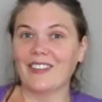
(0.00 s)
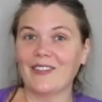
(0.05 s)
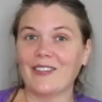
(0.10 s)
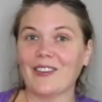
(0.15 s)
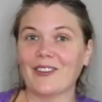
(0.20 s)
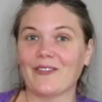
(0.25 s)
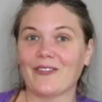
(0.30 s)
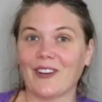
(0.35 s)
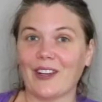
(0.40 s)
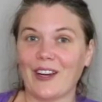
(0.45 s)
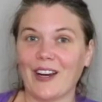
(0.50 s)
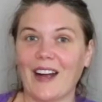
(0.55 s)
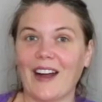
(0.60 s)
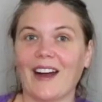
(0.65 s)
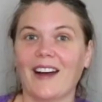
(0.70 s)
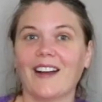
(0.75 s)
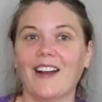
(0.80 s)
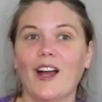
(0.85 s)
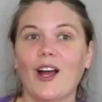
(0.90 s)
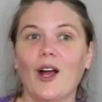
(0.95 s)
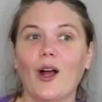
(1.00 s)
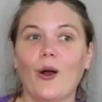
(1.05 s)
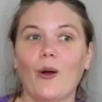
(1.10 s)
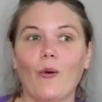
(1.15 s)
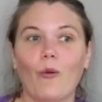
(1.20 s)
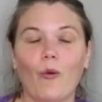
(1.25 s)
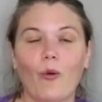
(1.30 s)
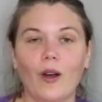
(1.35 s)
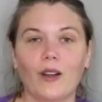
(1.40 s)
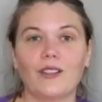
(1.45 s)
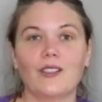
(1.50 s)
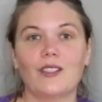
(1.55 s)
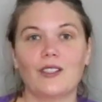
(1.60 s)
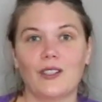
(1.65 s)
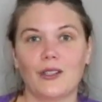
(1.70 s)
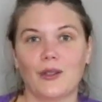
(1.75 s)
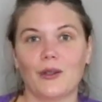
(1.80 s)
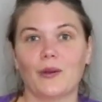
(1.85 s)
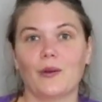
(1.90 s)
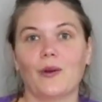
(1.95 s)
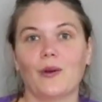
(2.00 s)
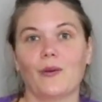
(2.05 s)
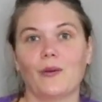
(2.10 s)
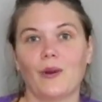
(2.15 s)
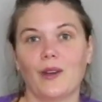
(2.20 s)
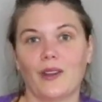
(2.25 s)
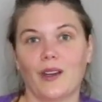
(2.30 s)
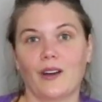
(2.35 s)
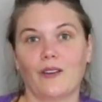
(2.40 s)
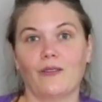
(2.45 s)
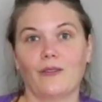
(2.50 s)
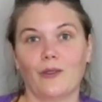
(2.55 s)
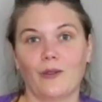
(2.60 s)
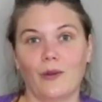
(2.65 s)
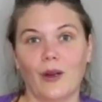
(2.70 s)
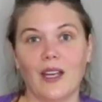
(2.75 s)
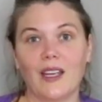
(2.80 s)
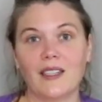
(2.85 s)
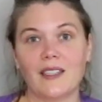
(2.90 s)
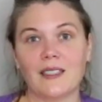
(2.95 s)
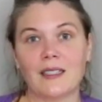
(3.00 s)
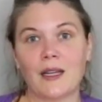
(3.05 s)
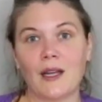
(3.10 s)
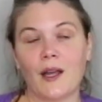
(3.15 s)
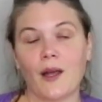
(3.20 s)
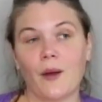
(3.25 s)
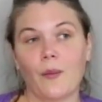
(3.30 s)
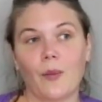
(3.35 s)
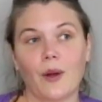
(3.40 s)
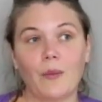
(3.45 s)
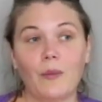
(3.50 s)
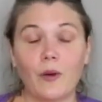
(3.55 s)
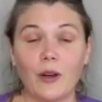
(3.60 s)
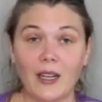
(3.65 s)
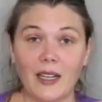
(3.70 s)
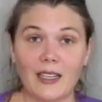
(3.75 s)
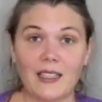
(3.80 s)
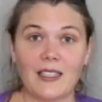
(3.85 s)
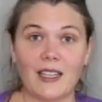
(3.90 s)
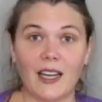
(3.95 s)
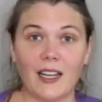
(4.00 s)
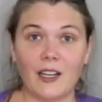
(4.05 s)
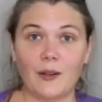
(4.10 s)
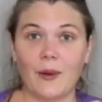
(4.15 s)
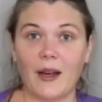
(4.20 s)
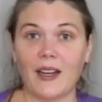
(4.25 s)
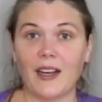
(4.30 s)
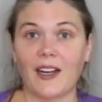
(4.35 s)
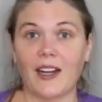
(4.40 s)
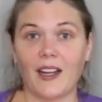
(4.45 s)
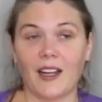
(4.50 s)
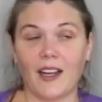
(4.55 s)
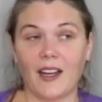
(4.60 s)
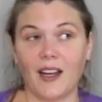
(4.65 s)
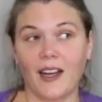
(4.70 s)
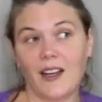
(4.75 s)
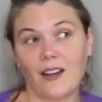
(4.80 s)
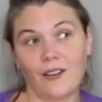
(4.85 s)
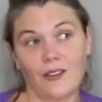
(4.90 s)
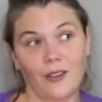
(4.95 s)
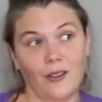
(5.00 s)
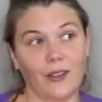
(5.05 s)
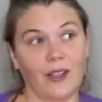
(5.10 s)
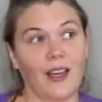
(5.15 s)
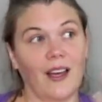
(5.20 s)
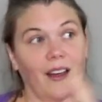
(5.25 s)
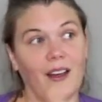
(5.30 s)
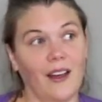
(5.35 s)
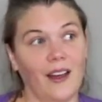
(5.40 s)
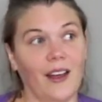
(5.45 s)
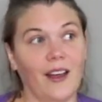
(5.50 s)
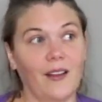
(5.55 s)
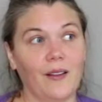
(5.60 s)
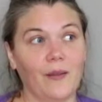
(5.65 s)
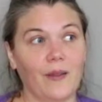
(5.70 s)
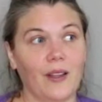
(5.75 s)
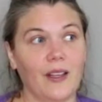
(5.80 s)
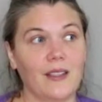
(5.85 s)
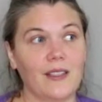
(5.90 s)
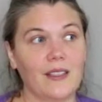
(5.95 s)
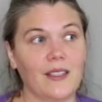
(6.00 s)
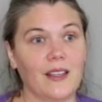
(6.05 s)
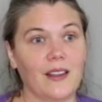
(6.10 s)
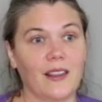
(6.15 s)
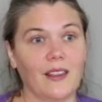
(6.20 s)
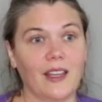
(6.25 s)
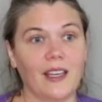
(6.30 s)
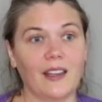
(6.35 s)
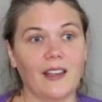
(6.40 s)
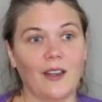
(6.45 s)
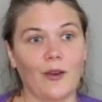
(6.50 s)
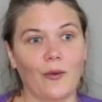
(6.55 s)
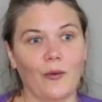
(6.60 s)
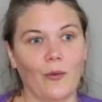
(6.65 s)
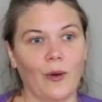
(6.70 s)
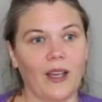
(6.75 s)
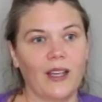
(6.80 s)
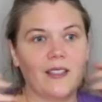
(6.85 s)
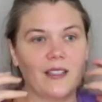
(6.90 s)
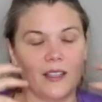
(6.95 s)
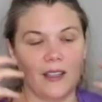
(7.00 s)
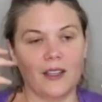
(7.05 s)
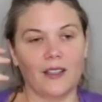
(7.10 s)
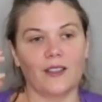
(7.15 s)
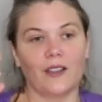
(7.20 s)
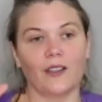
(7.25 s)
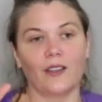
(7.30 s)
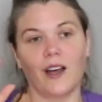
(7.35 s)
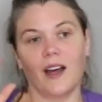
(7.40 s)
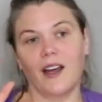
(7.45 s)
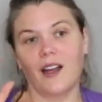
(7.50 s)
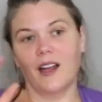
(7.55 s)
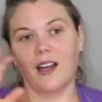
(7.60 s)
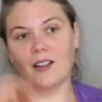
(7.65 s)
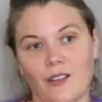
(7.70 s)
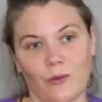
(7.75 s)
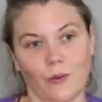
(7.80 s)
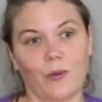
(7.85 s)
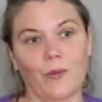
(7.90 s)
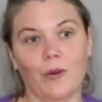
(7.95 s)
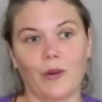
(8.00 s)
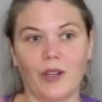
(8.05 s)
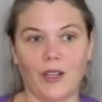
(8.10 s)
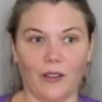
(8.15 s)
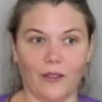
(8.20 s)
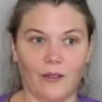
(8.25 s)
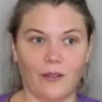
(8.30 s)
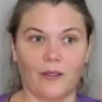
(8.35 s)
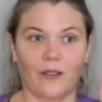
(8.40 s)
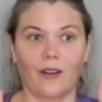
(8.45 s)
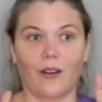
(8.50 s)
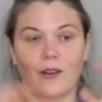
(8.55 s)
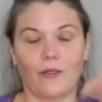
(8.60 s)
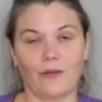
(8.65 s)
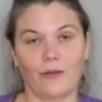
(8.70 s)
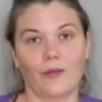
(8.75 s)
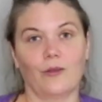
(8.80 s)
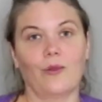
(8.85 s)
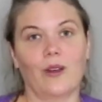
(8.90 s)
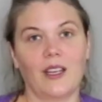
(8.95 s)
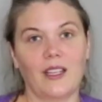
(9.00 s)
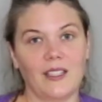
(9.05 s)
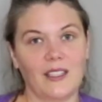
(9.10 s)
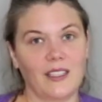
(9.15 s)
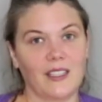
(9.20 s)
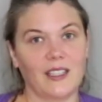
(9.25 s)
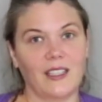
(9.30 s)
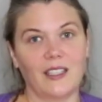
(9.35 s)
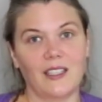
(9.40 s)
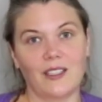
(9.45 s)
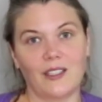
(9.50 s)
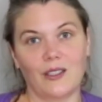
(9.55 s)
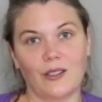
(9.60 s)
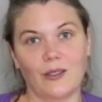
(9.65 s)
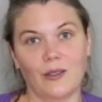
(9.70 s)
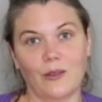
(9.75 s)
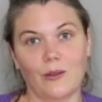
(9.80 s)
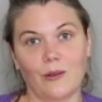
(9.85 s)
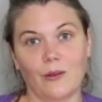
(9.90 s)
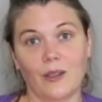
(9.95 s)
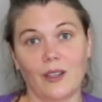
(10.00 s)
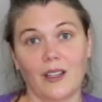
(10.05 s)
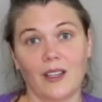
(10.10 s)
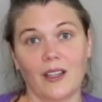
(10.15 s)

to figure out what to do with our food waste. But I'm pretty excited about it. I don't know. Yeah, it's a thing that weighs on us a lot as we're putting our food waste into